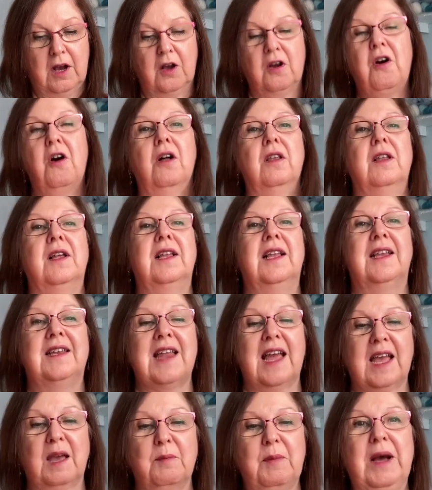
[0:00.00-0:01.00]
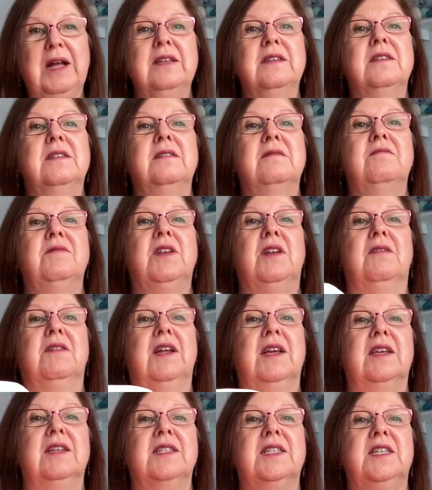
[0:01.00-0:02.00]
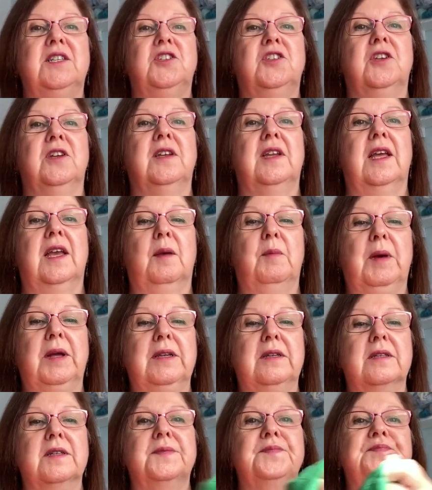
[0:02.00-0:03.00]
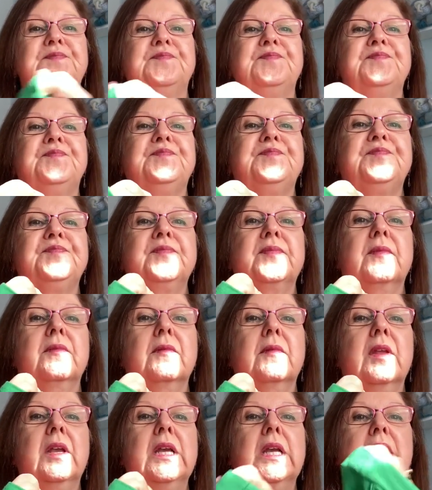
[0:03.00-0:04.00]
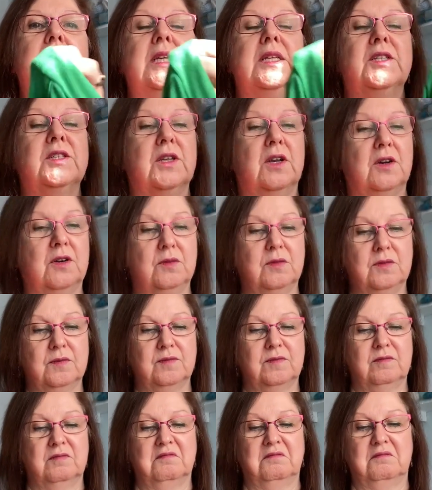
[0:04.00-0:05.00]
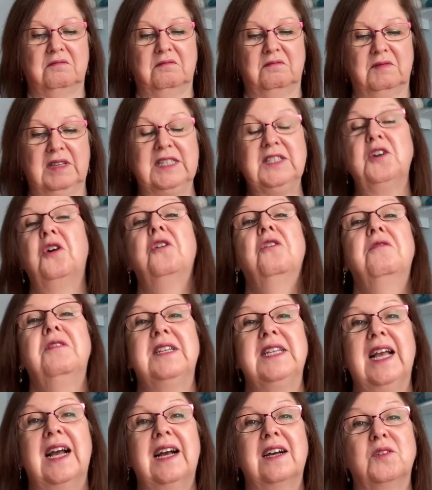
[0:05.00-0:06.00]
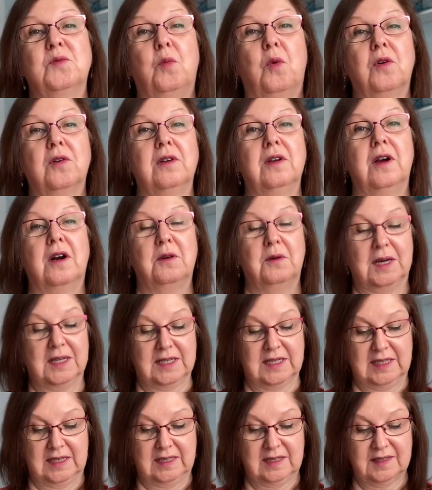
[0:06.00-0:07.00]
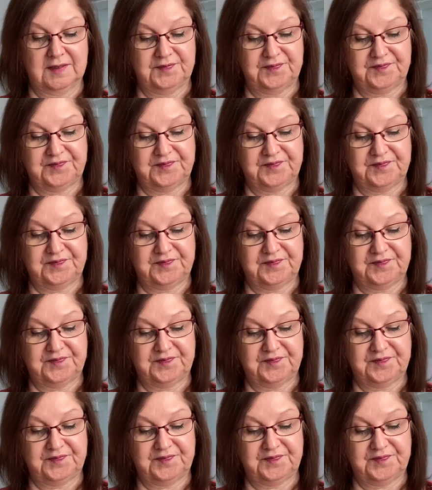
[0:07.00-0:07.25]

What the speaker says: collar, a neckband, you know, like a t-shirt neckband. So it's already had one go at it,